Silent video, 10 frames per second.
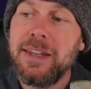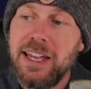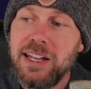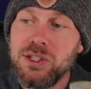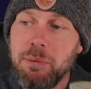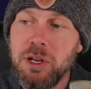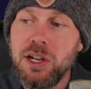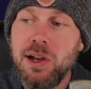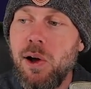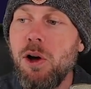And so I'm going to
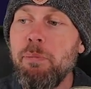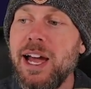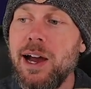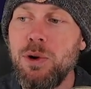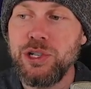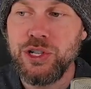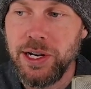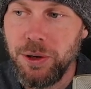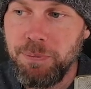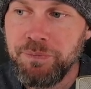call
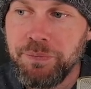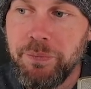PowerShell.